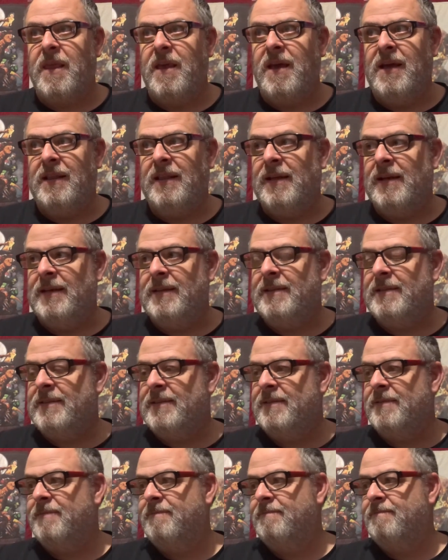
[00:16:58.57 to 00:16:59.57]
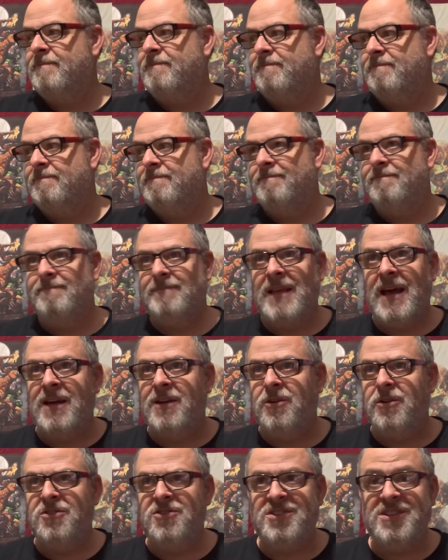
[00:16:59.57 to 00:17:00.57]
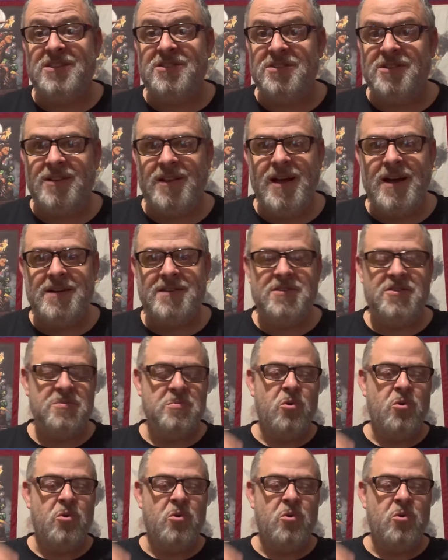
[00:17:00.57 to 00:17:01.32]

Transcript: at like, I don't know, 6 o'clock this